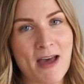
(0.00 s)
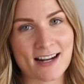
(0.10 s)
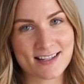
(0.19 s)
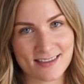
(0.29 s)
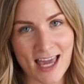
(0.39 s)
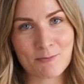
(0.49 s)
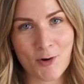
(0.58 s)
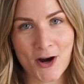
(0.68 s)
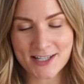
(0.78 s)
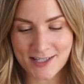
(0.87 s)
back to that
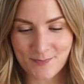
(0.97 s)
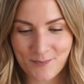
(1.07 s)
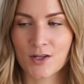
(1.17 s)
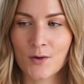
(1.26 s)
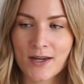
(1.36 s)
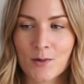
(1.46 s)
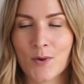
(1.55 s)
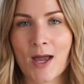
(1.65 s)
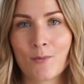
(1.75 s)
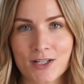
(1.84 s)
point. So in a
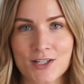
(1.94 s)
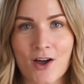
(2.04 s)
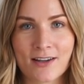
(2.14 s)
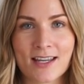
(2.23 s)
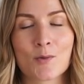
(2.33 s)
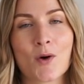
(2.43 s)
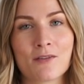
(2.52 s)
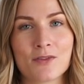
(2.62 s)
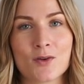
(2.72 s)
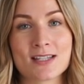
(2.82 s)
way we're talking one
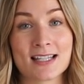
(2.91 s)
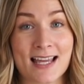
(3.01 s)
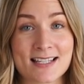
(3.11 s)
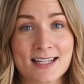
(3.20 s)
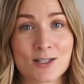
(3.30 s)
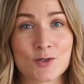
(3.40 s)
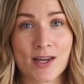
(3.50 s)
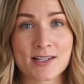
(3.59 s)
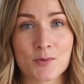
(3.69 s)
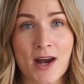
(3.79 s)
of those lasting
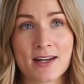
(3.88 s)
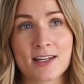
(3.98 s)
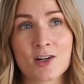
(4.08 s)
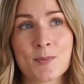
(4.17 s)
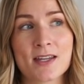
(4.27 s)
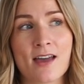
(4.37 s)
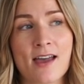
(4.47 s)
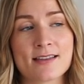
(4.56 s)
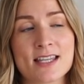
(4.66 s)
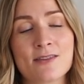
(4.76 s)
trends right here
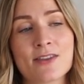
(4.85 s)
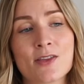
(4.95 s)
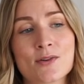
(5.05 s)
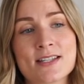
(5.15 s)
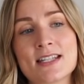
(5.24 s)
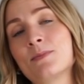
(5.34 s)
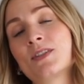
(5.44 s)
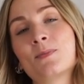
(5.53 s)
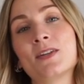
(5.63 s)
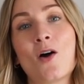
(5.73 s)
because even though it
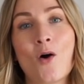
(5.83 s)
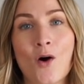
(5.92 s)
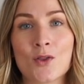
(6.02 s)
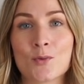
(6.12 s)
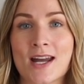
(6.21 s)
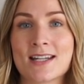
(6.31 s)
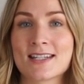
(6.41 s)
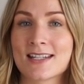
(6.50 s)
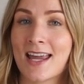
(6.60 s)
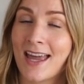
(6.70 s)
seems to be all the
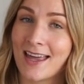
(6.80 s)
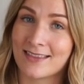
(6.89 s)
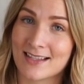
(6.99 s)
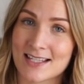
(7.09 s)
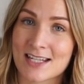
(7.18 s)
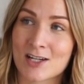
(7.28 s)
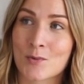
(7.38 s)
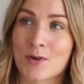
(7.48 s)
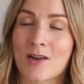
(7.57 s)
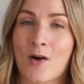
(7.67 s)
rage this
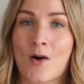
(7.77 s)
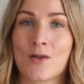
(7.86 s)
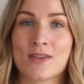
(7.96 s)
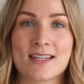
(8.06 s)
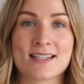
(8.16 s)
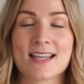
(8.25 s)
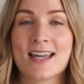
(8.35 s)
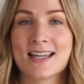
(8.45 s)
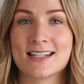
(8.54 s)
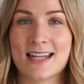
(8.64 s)
year with all
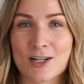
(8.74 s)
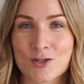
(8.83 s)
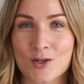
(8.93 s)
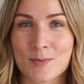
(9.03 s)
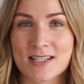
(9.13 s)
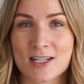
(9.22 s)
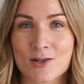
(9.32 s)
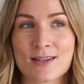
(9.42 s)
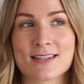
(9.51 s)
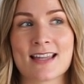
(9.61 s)
these natural
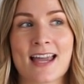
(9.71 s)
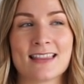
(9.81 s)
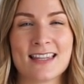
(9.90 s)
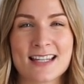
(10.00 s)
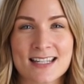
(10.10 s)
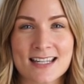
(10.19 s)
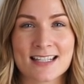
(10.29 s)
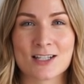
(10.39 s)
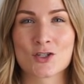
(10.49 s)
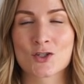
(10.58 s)
materials like
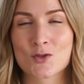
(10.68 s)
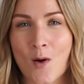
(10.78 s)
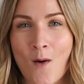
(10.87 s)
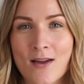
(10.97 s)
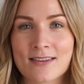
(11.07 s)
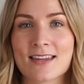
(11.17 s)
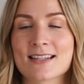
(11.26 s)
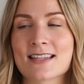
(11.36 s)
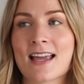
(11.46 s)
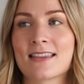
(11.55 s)
linen and straw and
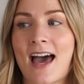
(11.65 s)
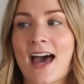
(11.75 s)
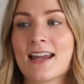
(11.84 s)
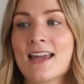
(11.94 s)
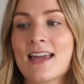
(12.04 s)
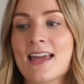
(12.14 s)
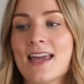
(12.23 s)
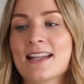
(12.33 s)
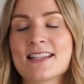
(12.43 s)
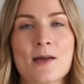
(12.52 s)
things like that,
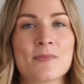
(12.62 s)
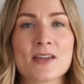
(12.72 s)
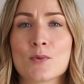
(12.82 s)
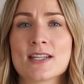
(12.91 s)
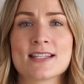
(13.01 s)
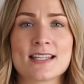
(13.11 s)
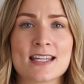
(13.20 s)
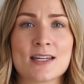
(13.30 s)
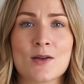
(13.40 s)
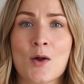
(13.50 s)
it's something we
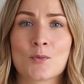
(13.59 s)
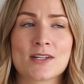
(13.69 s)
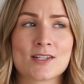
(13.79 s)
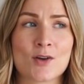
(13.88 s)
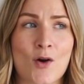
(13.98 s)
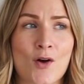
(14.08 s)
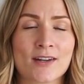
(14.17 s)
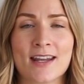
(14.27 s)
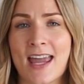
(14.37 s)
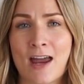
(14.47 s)
see
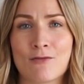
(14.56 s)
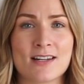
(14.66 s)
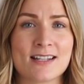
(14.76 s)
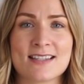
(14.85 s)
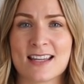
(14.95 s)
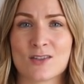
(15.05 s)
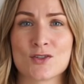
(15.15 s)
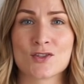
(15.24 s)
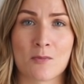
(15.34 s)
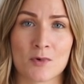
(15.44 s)
return every single
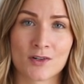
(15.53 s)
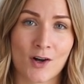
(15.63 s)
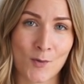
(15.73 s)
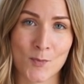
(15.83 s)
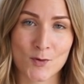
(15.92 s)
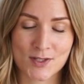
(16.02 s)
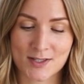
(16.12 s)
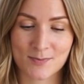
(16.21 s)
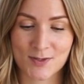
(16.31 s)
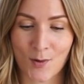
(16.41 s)
summer
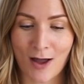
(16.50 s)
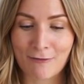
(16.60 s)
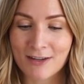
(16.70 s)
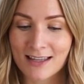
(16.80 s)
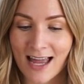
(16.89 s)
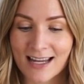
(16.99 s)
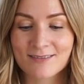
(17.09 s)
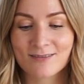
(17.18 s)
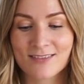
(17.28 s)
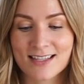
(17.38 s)
almost. So I feel like
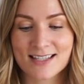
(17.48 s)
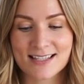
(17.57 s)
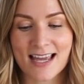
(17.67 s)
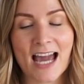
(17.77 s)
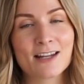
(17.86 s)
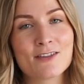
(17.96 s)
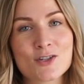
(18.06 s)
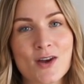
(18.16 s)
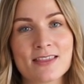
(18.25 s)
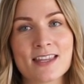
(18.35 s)
this is kind of a
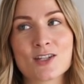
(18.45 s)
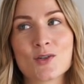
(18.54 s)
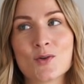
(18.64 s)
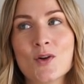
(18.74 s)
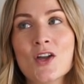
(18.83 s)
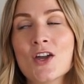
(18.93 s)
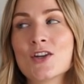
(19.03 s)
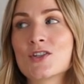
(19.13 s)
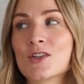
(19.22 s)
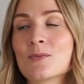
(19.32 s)
trend that you
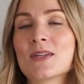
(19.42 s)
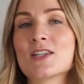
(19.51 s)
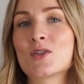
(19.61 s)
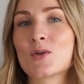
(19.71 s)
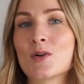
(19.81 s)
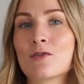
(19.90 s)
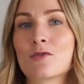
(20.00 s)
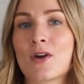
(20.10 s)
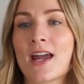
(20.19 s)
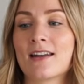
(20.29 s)
shouldn't be too
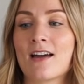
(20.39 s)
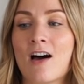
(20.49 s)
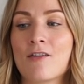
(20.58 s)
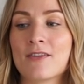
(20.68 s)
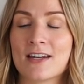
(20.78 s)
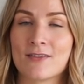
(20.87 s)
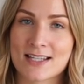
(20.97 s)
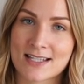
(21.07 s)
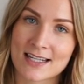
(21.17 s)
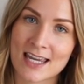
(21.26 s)
afraid of
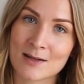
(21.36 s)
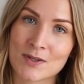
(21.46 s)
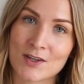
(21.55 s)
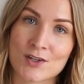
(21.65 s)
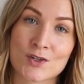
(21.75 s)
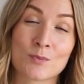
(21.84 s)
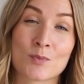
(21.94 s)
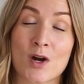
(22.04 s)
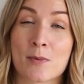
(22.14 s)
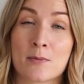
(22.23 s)
investing in because you'd
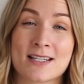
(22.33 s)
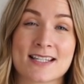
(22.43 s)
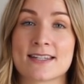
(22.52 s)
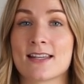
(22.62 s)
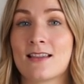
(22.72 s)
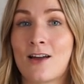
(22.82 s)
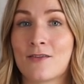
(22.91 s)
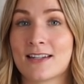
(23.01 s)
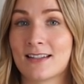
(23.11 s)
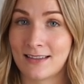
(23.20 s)
probably still
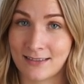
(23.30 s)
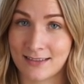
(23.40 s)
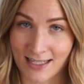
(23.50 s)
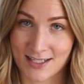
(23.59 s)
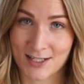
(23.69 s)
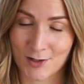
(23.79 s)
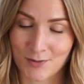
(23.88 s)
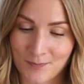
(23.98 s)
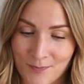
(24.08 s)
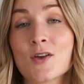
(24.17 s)
love it next
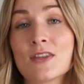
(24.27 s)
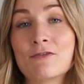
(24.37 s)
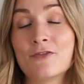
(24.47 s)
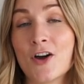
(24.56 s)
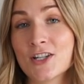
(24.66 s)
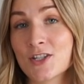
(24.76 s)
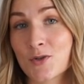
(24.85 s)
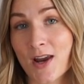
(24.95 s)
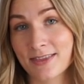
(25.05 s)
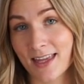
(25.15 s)
year. So the
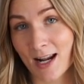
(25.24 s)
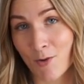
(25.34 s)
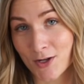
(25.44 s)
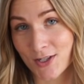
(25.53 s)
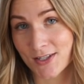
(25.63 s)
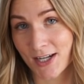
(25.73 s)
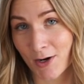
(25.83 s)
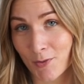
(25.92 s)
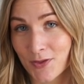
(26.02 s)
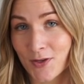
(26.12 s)
first trend that I want to
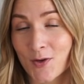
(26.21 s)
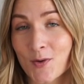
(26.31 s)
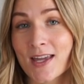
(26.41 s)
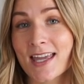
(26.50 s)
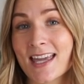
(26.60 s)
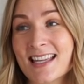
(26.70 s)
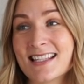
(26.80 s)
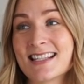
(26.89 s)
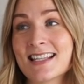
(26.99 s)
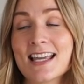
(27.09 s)
share with you
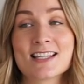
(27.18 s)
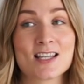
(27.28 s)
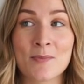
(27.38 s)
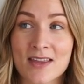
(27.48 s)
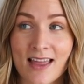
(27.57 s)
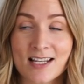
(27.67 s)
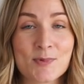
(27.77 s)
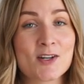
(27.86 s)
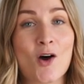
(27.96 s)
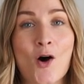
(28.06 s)
is something that's
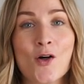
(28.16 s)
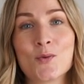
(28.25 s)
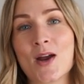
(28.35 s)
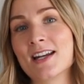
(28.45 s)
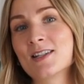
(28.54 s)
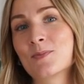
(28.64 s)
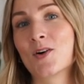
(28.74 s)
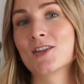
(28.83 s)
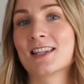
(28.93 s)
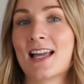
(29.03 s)
been all the rage
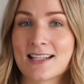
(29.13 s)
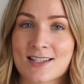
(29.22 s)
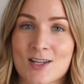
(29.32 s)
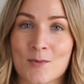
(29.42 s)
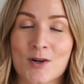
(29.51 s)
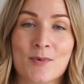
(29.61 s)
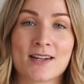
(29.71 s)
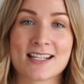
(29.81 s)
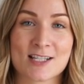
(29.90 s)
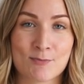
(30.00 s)
both last summer
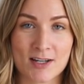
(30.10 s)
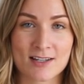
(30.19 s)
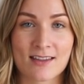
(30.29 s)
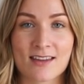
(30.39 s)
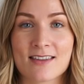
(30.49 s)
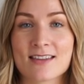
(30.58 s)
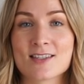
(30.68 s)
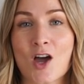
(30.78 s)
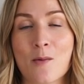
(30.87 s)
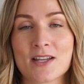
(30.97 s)
but especially
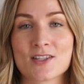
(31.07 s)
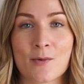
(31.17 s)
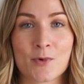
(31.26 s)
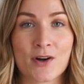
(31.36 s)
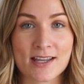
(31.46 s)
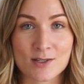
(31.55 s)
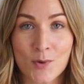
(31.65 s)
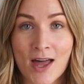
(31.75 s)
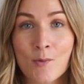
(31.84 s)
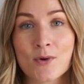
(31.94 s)
this coming summer as
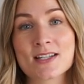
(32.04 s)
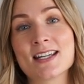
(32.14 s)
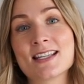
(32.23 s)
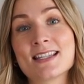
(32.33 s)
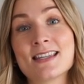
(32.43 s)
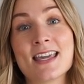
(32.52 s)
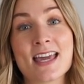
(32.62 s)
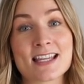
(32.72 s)
well, which is the